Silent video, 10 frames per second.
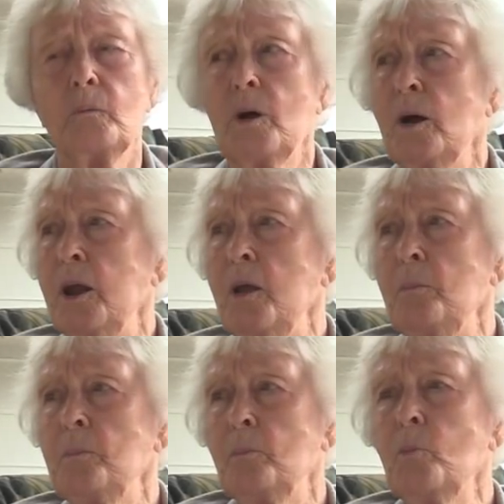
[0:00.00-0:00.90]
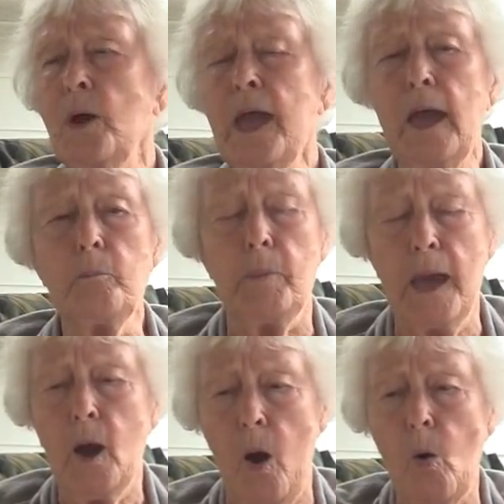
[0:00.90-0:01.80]
Honey, we had
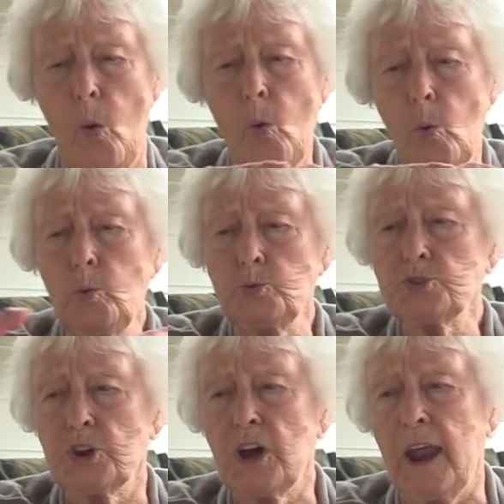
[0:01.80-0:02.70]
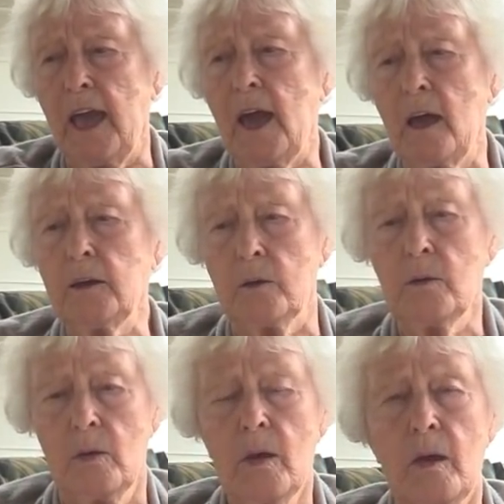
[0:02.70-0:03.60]
big holes cut out
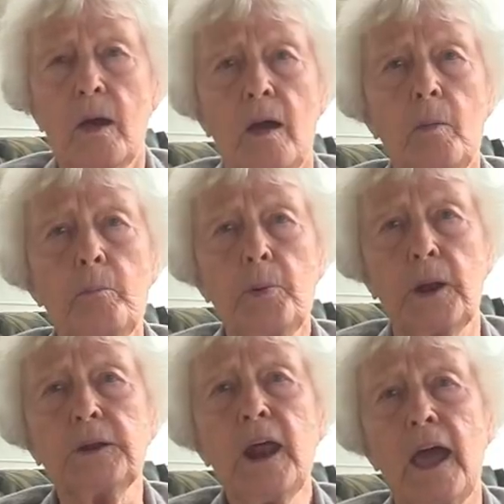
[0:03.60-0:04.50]
and put